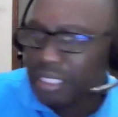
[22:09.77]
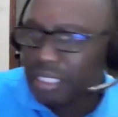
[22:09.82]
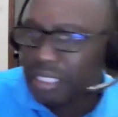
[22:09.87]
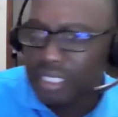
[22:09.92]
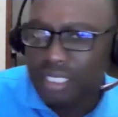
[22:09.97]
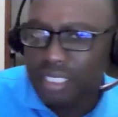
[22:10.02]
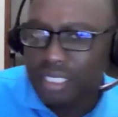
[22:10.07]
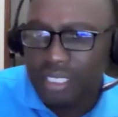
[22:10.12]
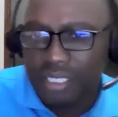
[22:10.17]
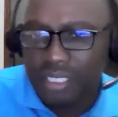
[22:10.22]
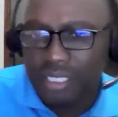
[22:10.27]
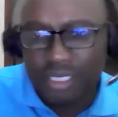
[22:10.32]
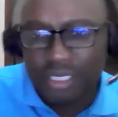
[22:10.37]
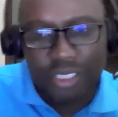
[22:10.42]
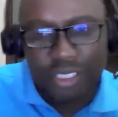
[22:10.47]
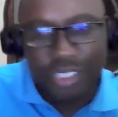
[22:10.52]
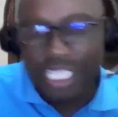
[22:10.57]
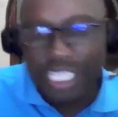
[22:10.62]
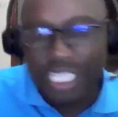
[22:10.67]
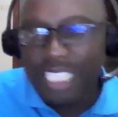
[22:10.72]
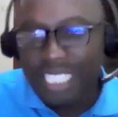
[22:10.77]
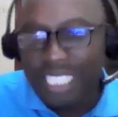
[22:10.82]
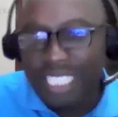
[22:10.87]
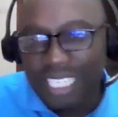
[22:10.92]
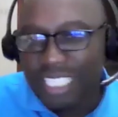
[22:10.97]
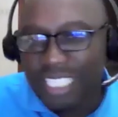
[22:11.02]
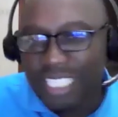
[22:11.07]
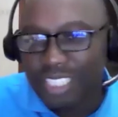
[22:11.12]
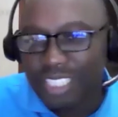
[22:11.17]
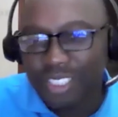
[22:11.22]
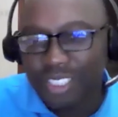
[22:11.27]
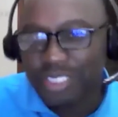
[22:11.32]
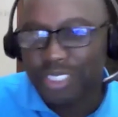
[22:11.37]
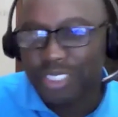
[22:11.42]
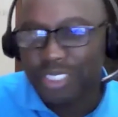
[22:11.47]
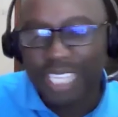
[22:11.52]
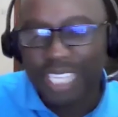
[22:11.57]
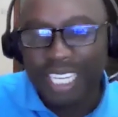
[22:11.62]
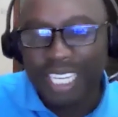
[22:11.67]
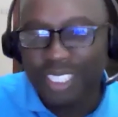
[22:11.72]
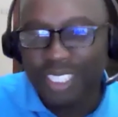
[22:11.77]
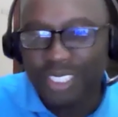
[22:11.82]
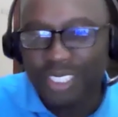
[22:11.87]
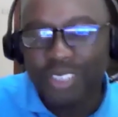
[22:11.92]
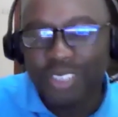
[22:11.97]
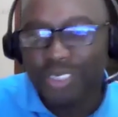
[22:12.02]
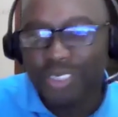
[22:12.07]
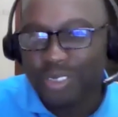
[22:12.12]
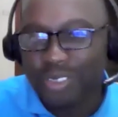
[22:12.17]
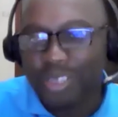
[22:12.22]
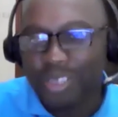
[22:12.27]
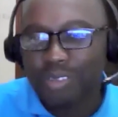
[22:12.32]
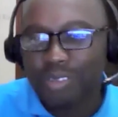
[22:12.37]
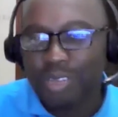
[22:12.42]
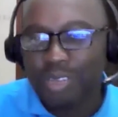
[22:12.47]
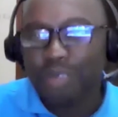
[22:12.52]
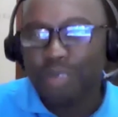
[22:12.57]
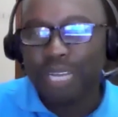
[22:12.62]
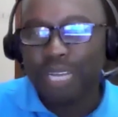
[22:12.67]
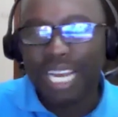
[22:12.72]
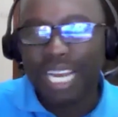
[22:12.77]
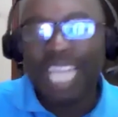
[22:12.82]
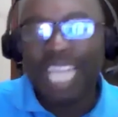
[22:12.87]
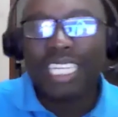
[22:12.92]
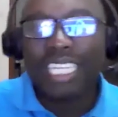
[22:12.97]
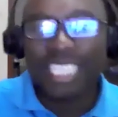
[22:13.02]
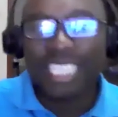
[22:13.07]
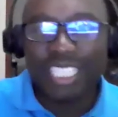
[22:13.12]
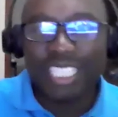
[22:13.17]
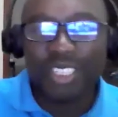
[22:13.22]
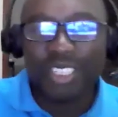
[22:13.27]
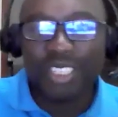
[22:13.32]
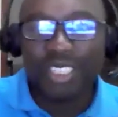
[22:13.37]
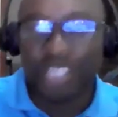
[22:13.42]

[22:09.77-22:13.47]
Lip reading: It's, you know, the internet is also young, so we are learning this on